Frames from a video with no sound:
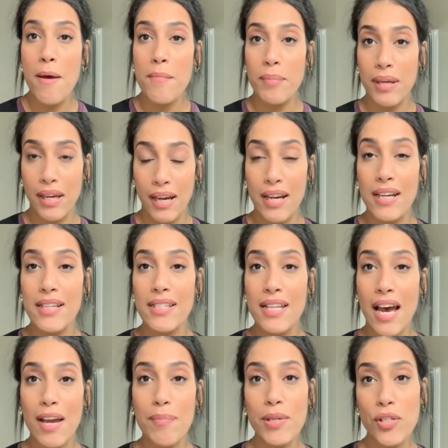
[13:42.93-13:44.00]
because
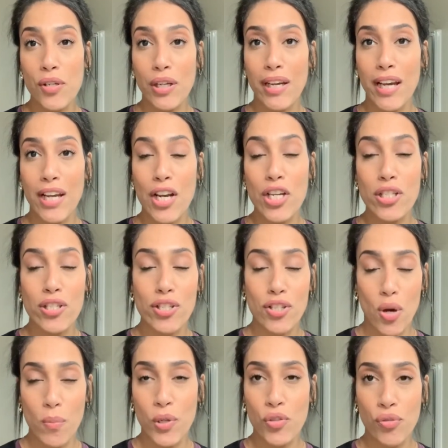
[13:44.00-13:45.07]
I've been drinking
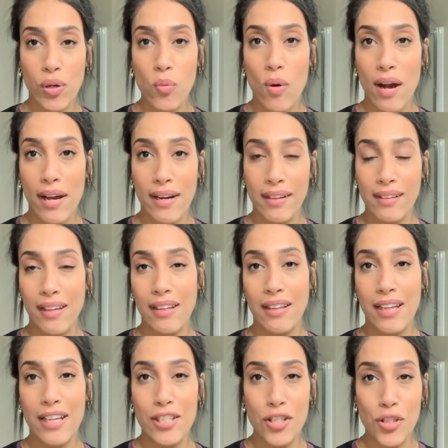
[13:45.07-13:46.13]
so much red wine
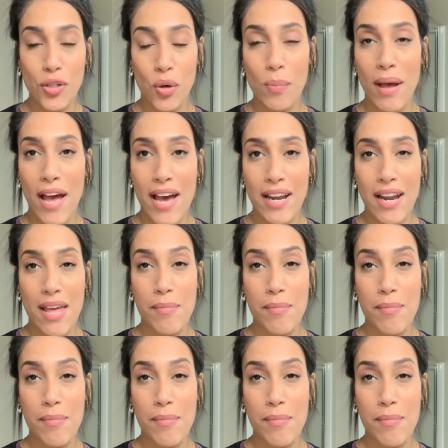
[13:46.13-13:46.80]
lately. It's so bad.